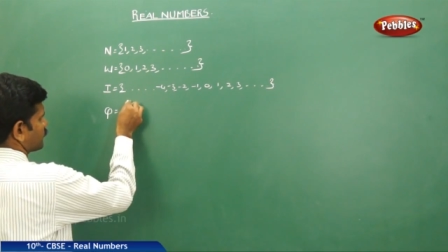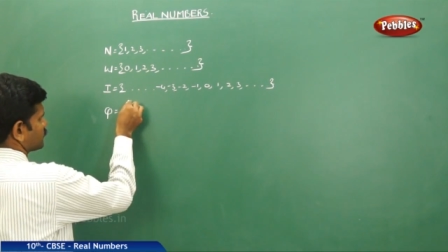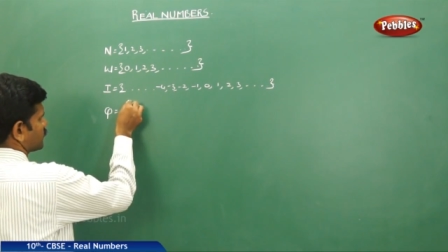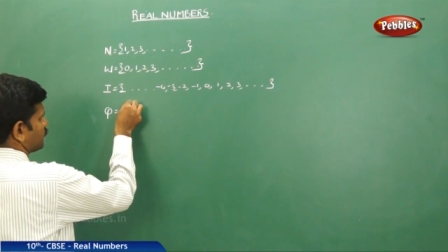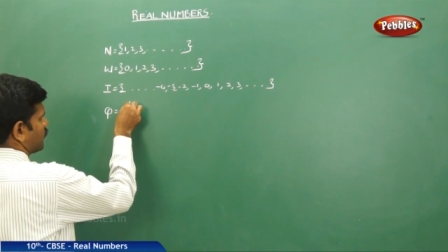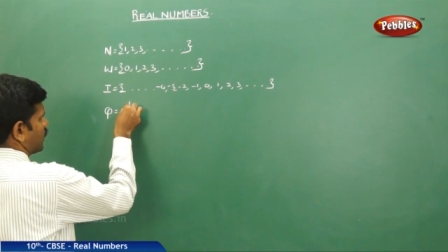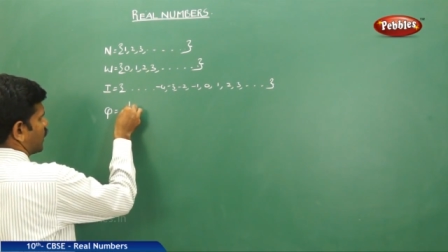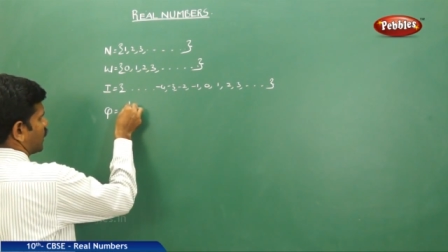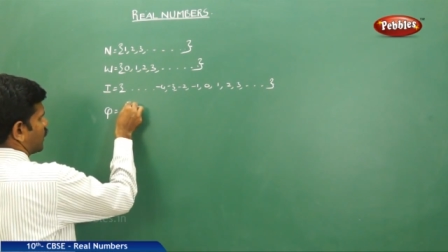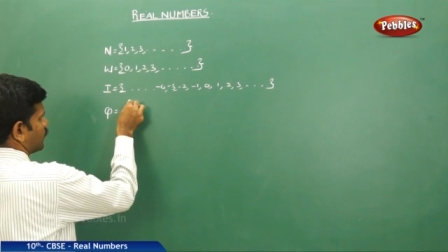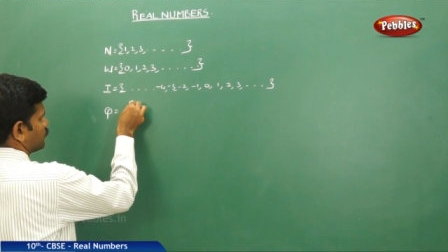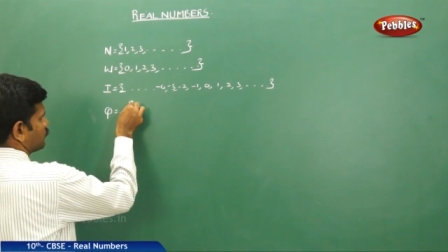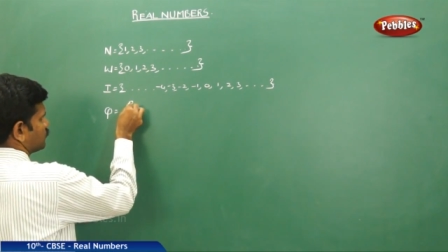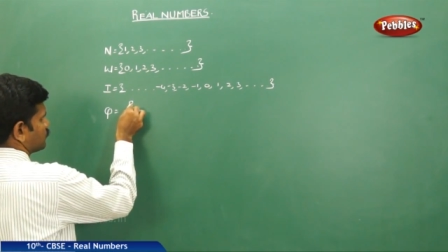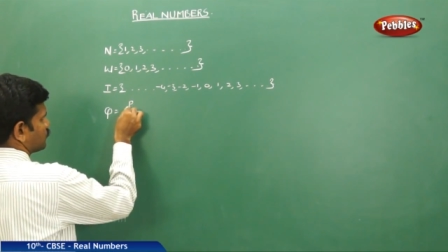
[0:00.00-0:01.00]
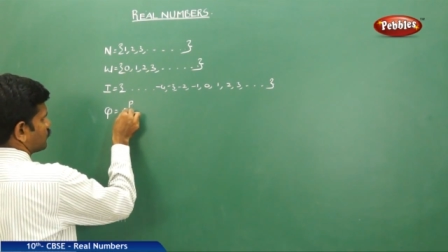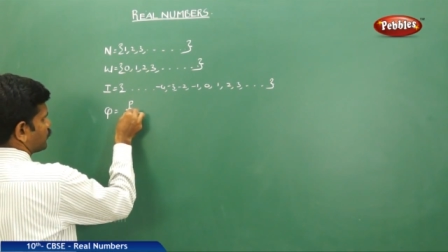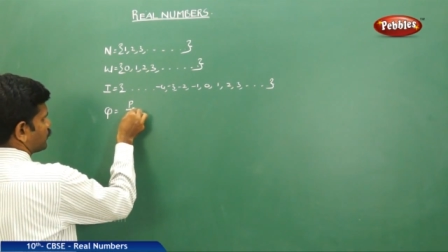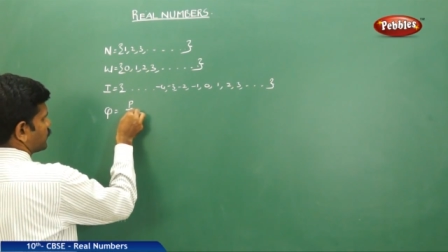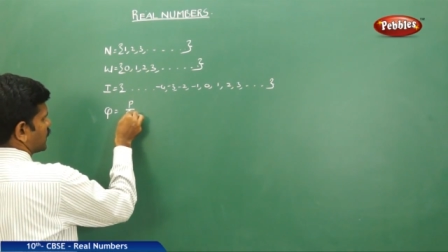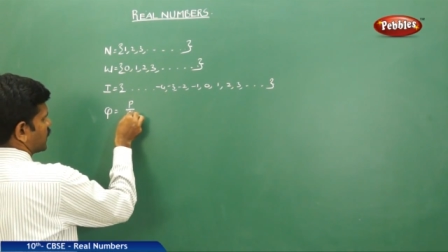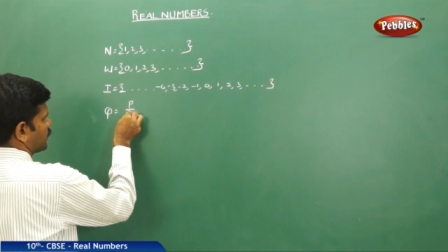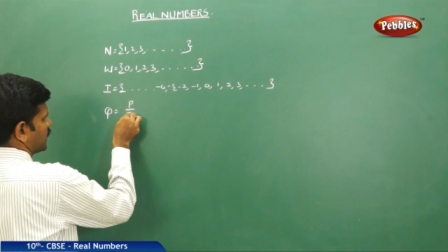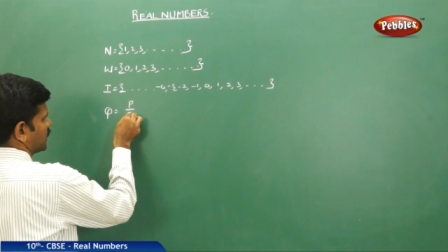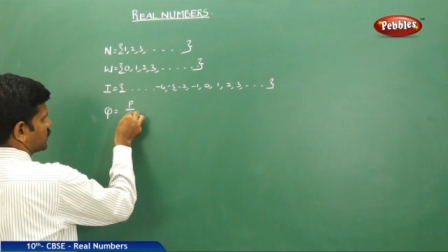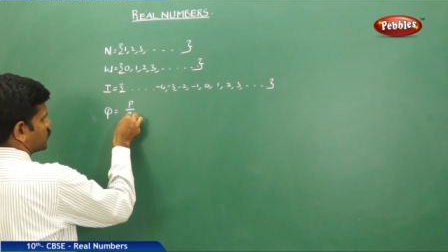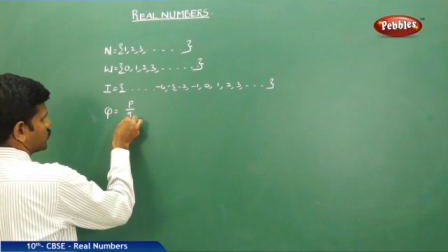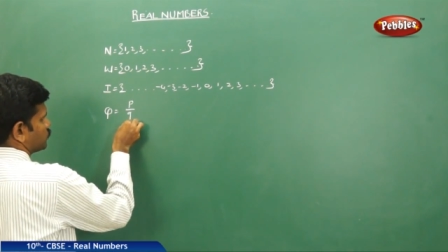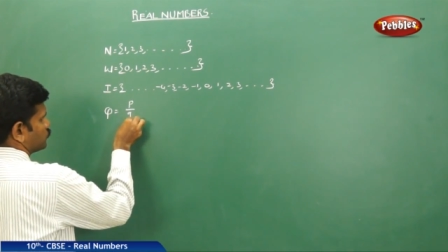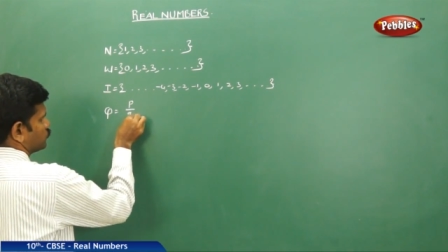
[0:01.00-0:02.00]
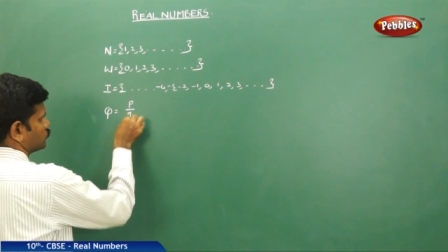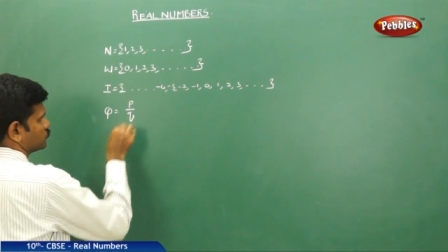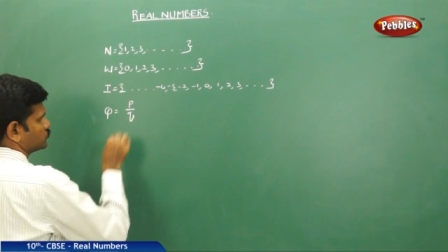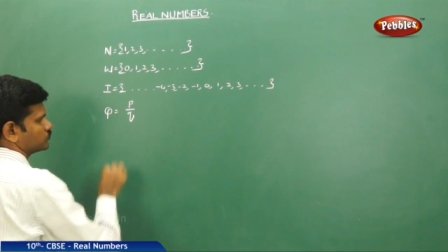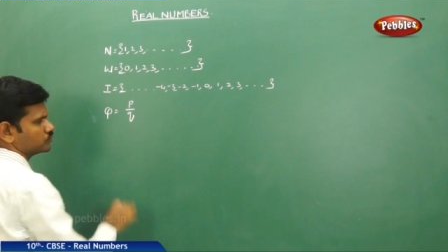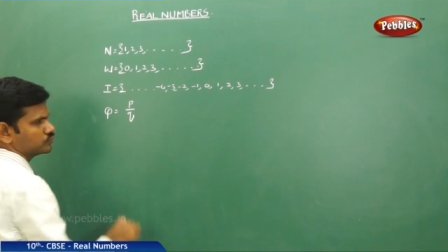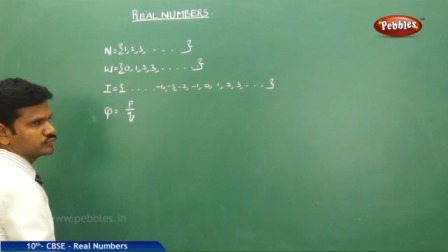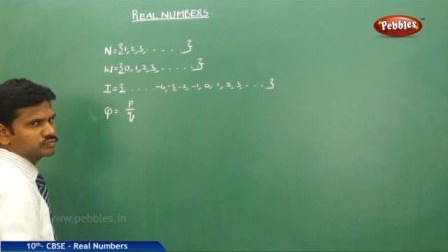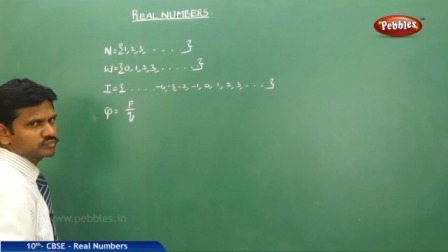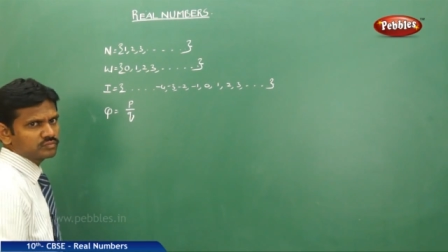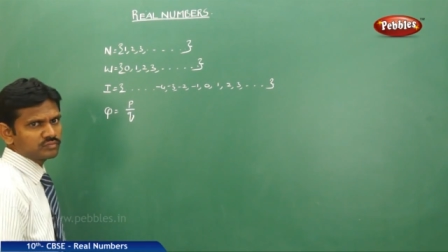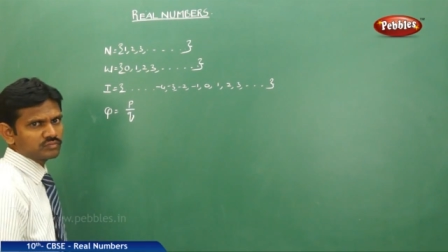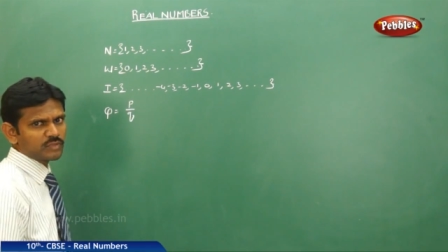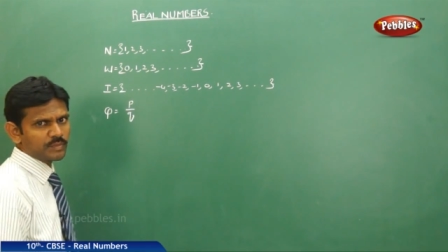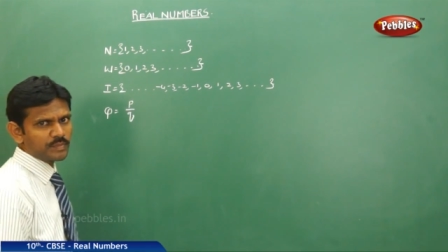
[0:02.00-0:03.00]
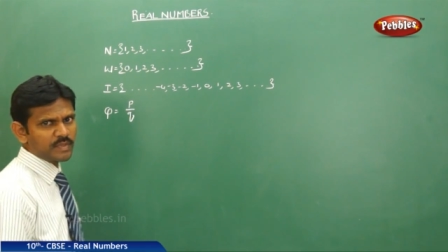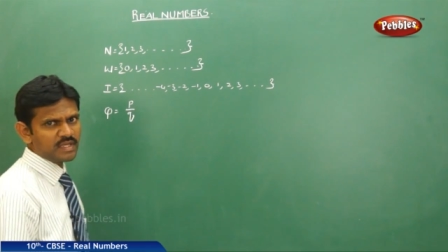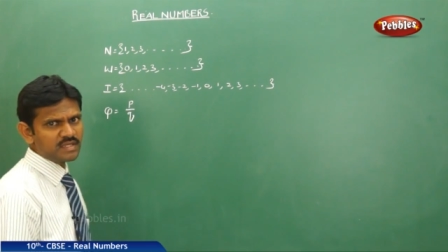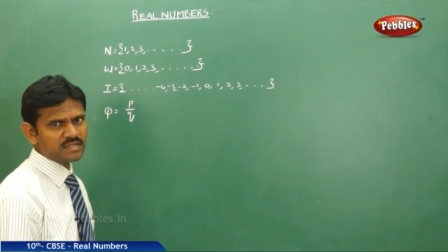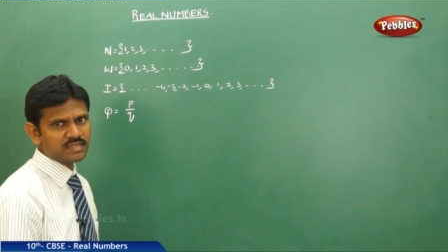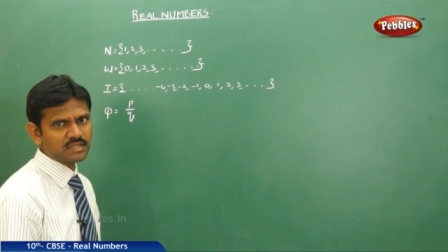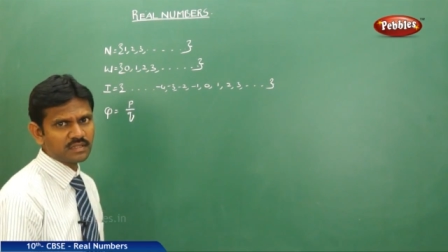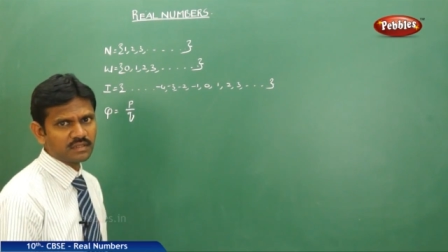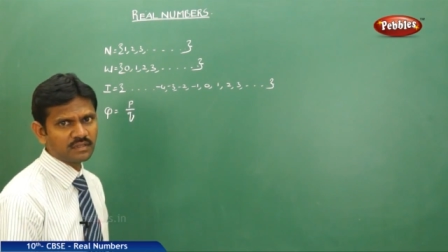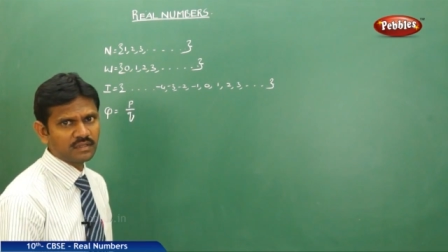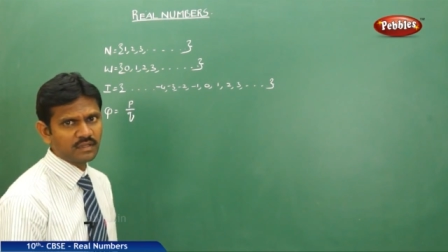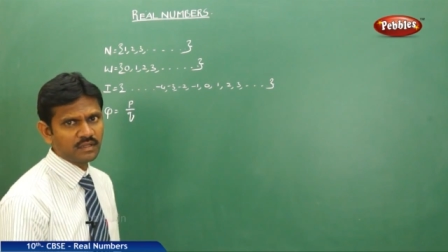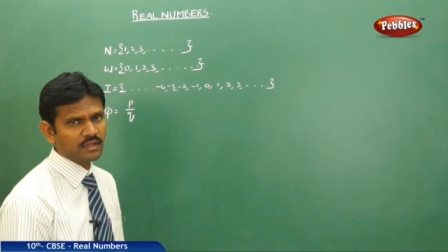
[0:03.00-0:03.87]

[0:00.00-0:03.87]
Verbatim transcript: of the form P by Q. That means a